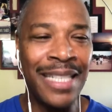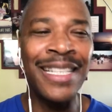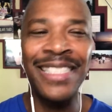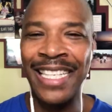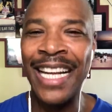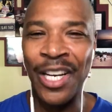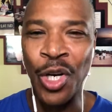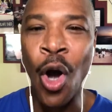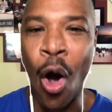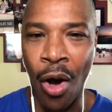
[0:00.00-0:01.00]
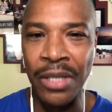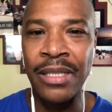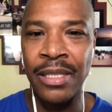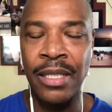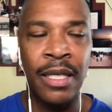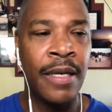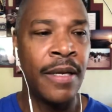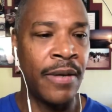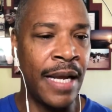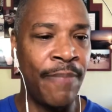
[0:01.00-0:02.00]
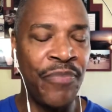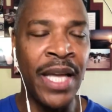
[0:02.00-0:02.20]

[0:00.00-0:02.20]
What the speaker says: it does it at a cost, right?